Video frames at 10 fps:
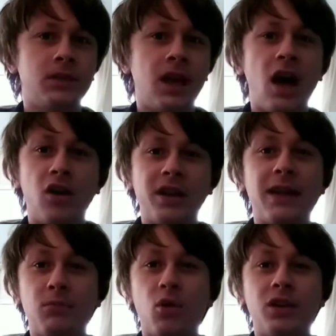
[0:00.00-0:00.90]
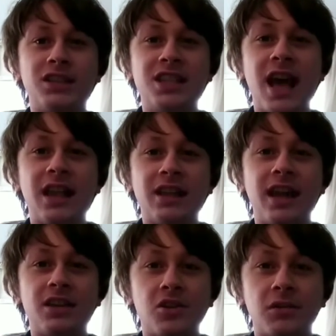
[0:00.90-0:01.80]
I'll get more into that
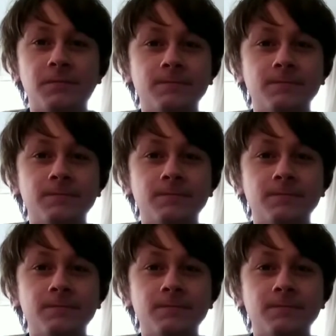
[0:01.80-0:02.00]
later.